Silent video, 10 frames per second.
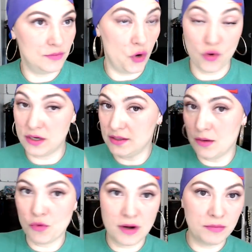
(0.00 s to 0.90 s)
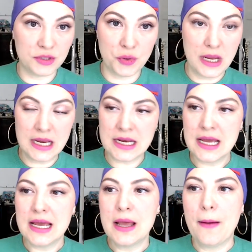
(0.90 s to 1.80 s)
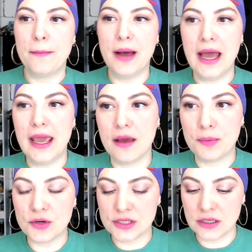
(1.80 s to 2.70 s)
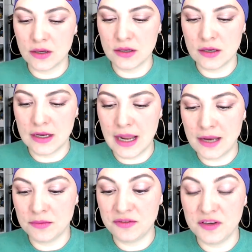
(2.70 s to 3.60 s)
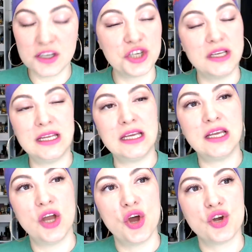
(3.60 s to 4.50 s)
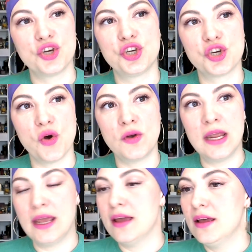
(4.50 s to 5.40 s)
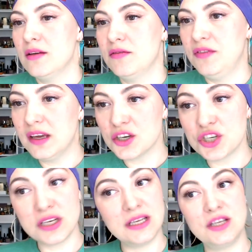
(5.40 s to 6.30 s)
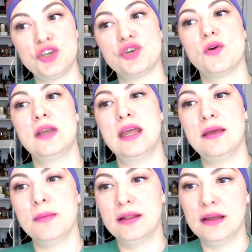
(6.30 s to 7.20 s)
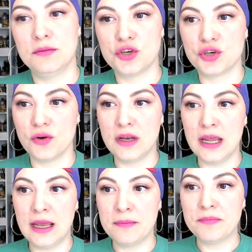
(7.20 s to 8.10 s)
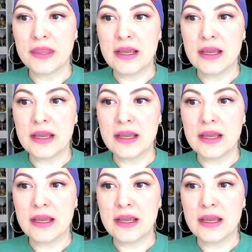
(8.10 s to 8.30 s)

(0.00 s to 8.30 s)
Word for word: or somewhere in between, by a person named Virginie Chaunet. Virginie Chaunet, Madame Chaunet,